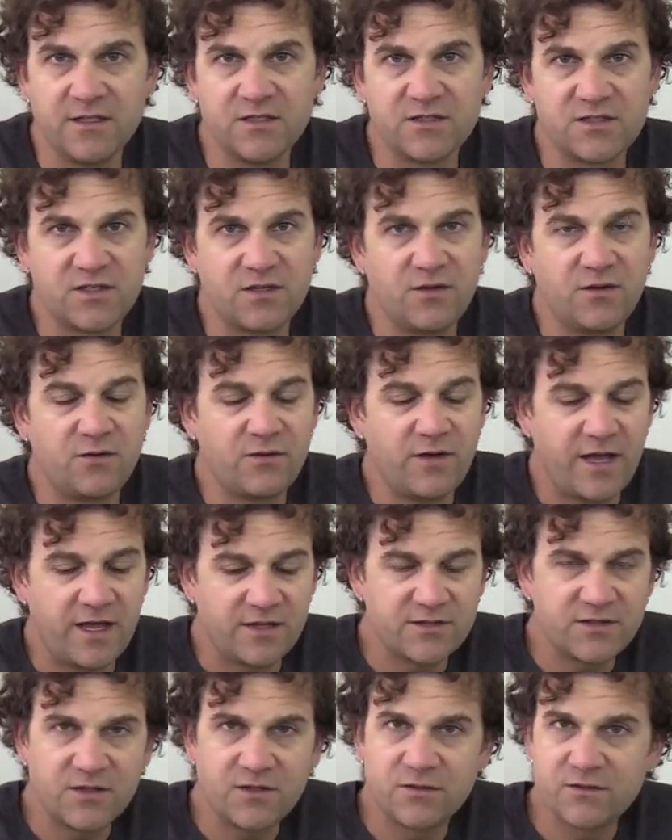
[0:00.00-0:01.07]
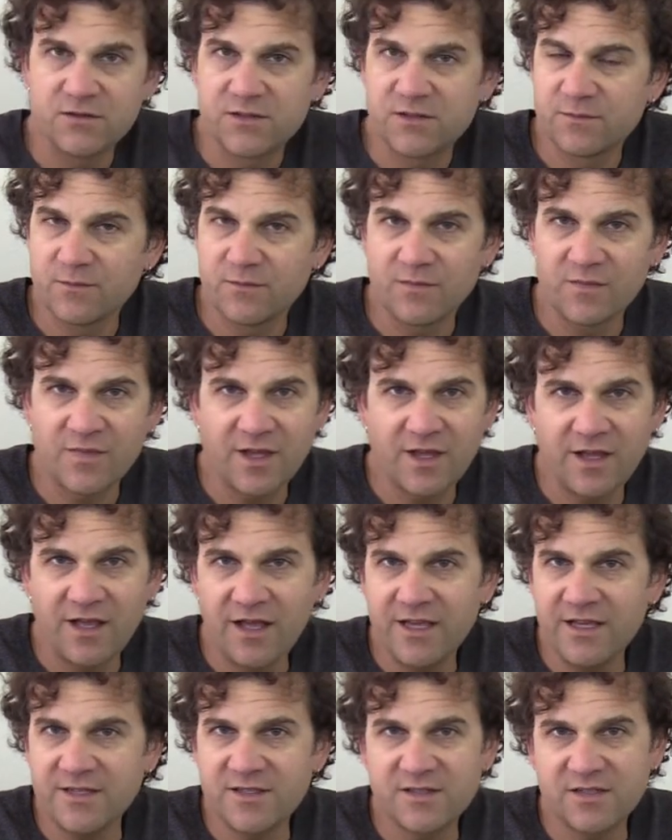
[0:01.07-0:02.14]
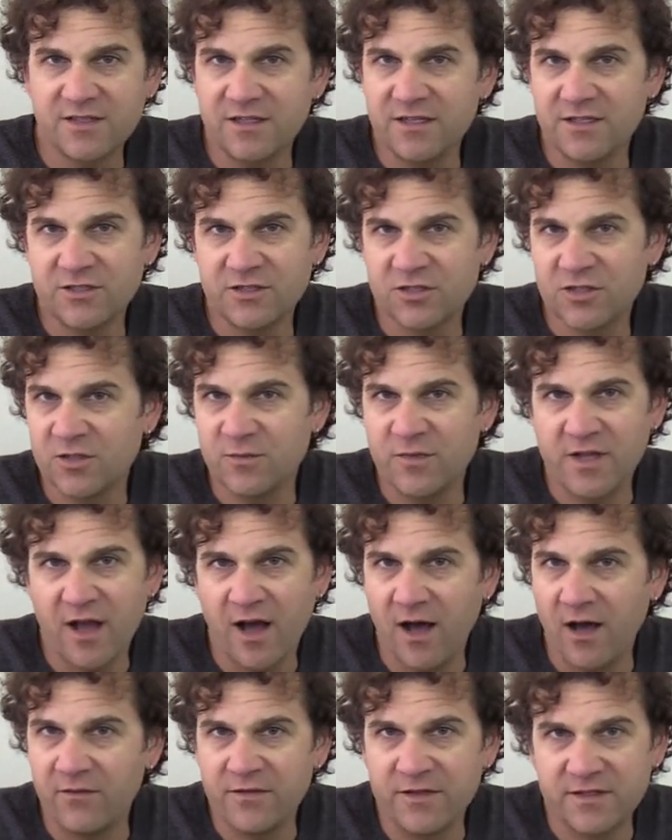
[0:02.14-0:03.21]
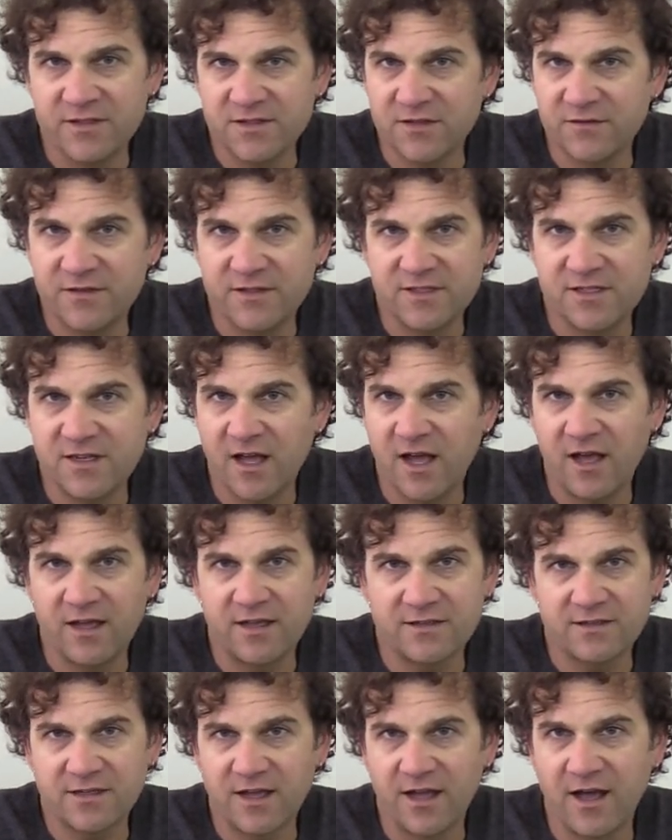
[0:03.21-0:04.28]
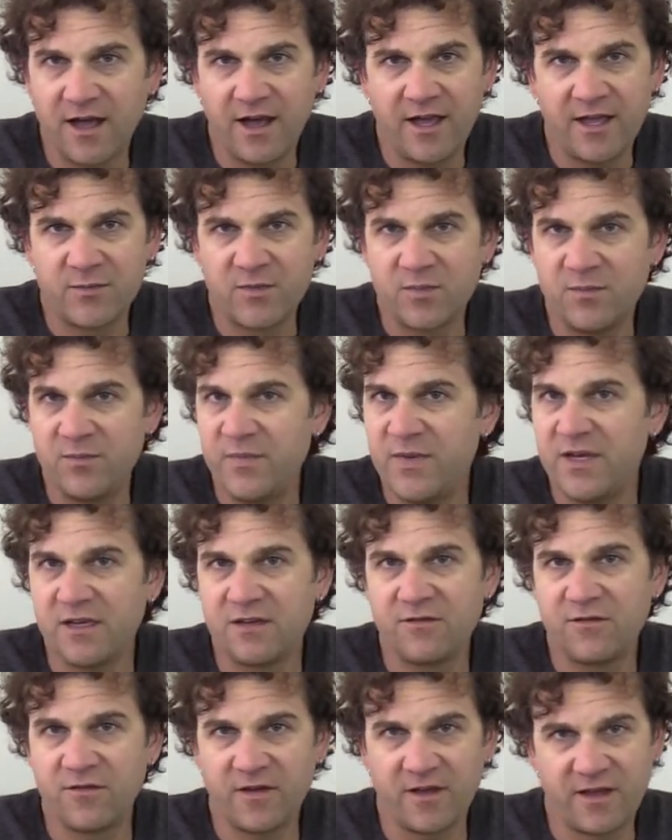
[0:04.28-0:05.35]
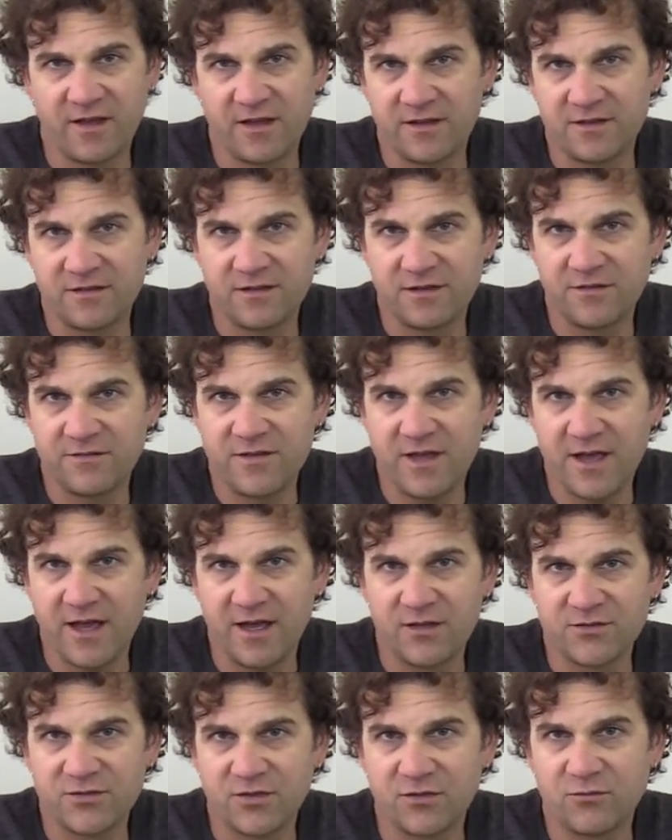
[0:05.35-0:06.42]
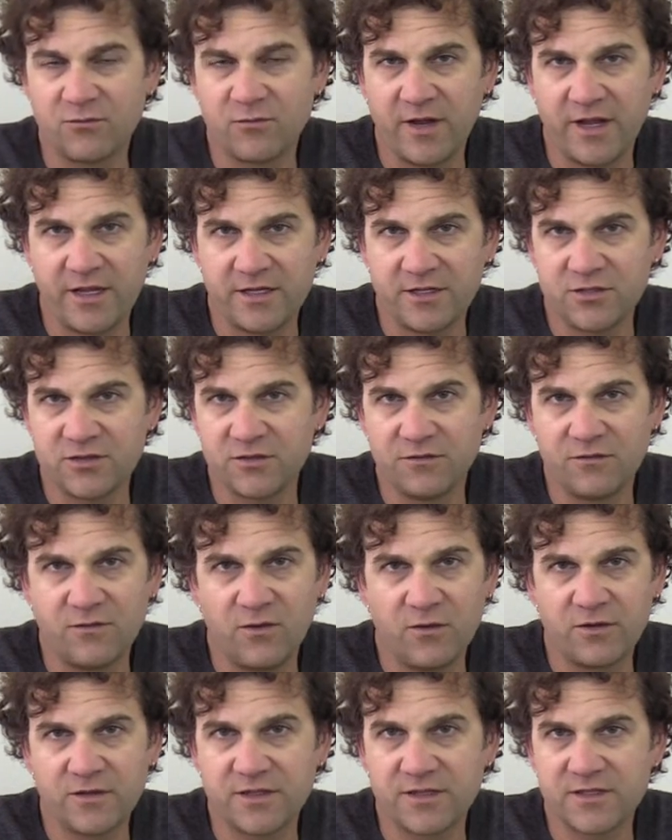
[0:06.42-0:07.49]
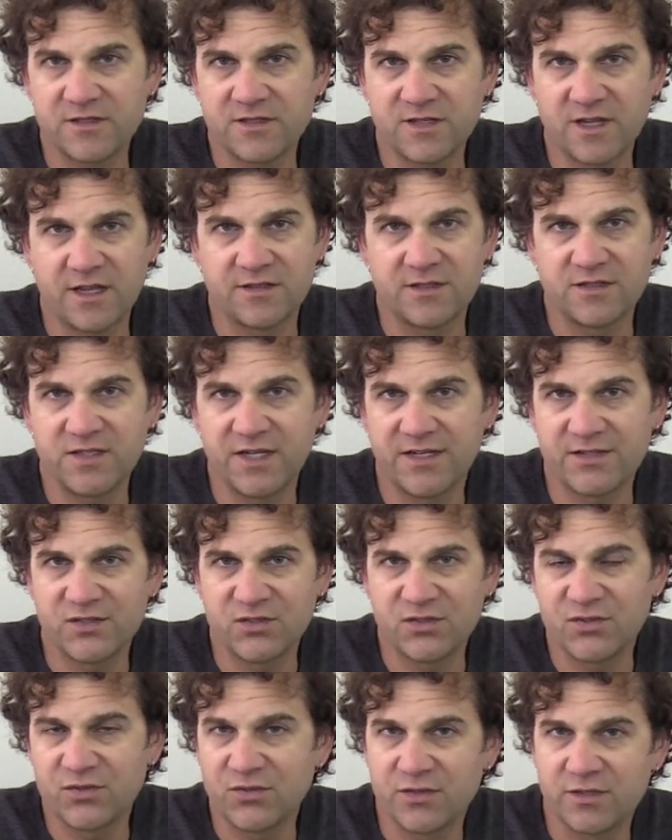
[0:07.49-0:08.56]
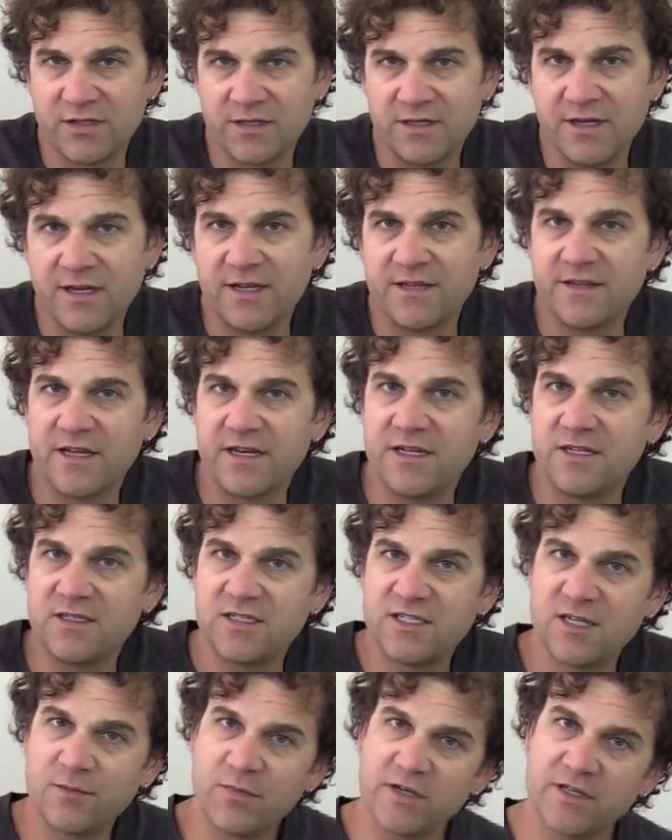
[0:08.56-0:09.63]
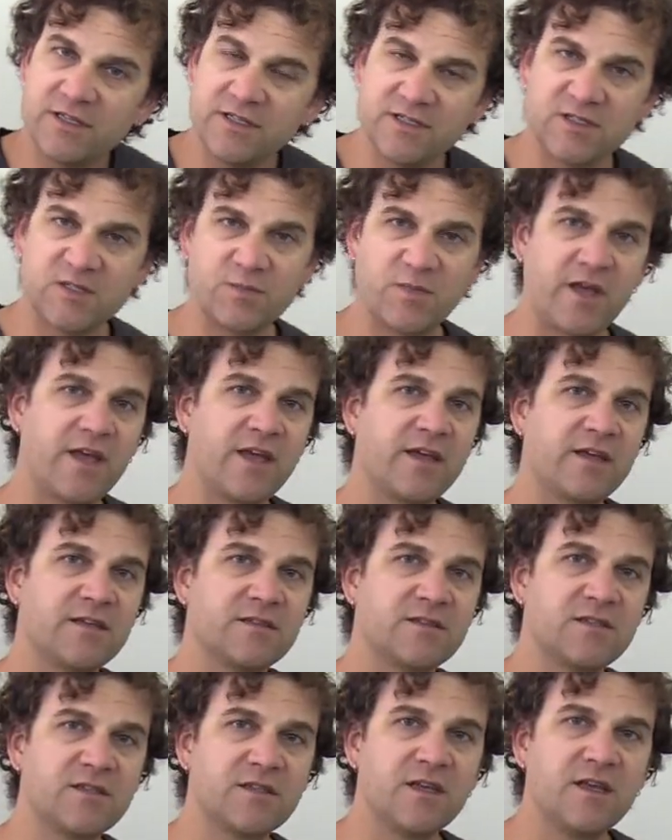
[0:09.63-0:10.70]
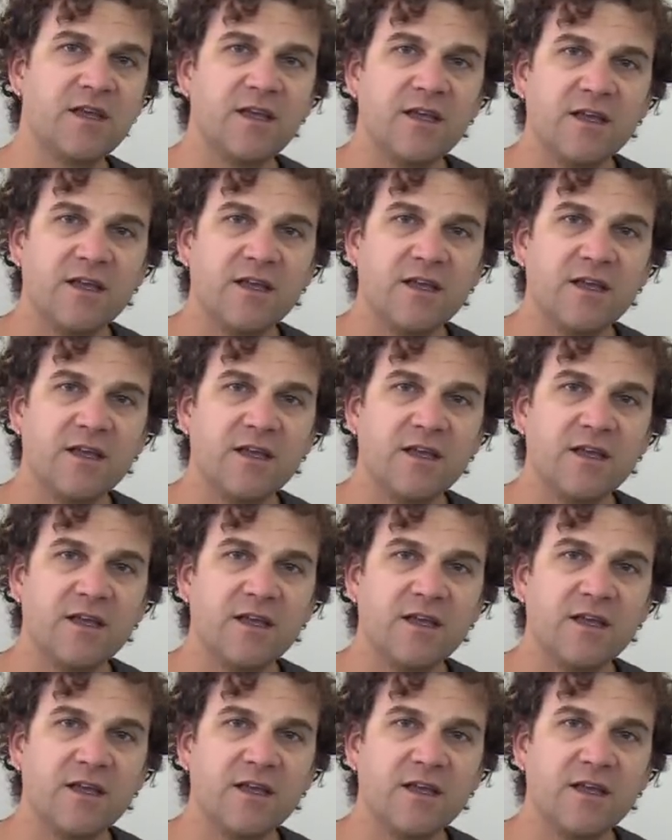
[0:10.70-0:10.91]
So, altos, it should be obvious. If it's not, I am a big fan of the alto range vocalist and the tessitura that it typically spans.